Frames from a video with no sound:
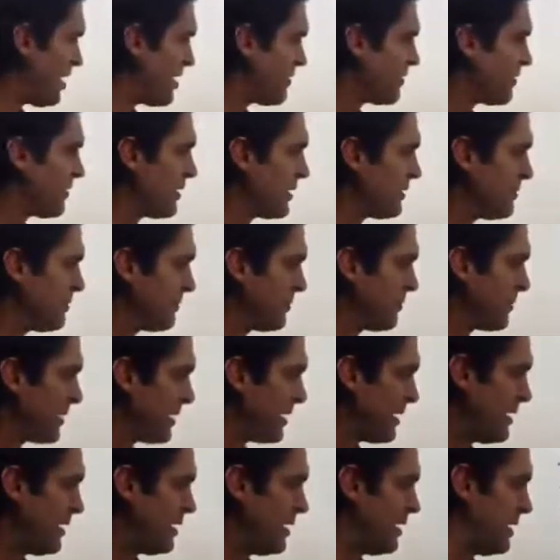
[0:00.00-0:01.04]
offering,
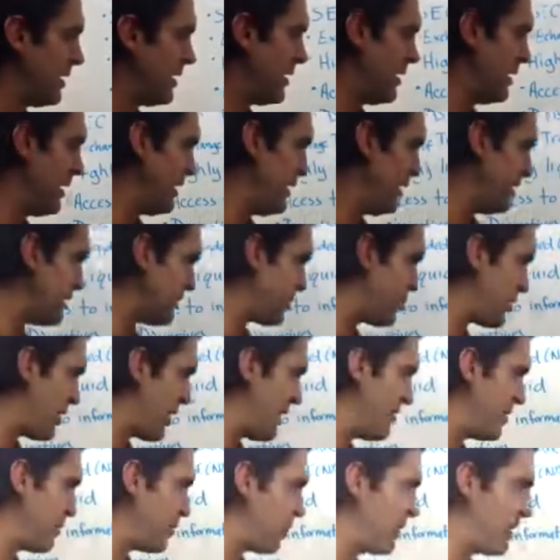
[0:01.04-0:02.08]
and a
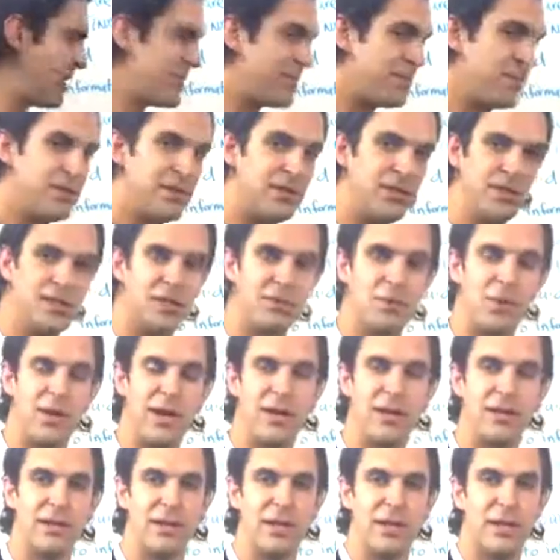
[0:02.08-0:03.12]
private placement is
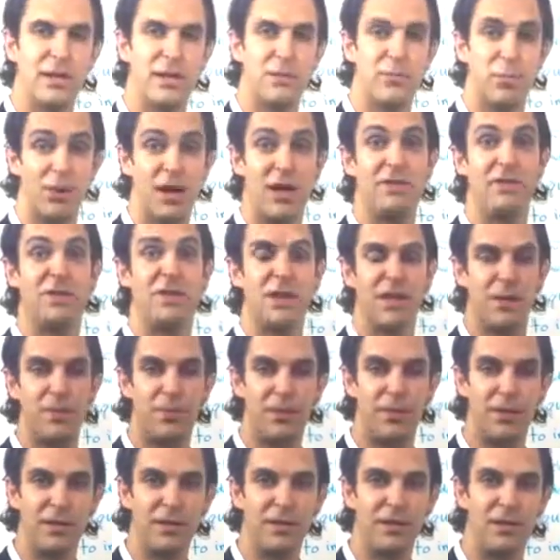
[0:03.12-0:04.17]
when a private
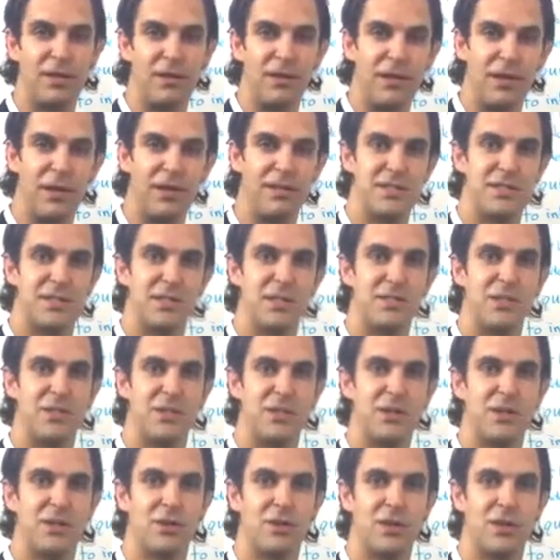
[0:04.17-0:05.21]
company sells
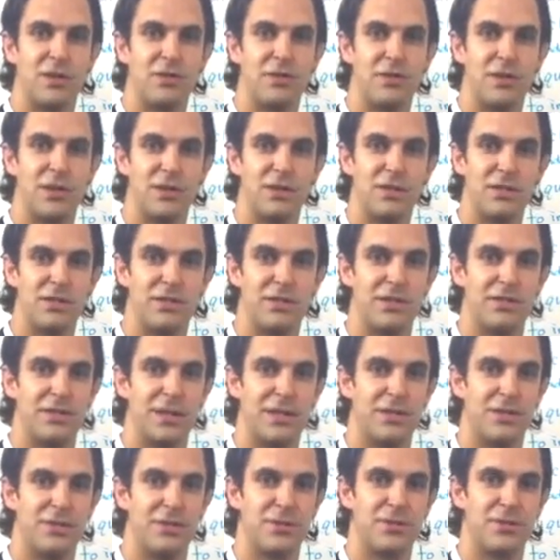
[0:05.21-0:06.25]
securities to
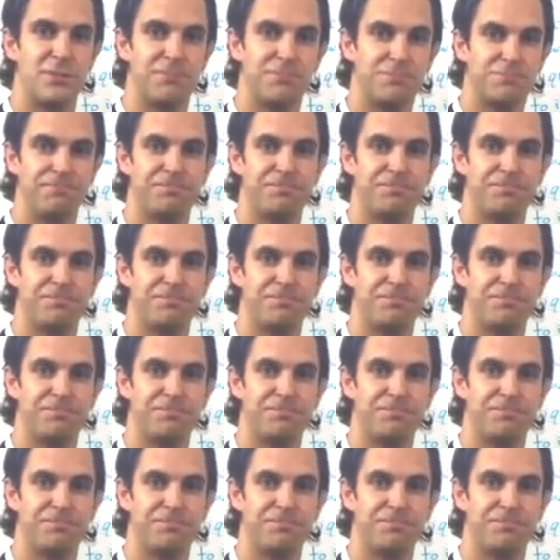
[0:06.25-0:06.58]
investors.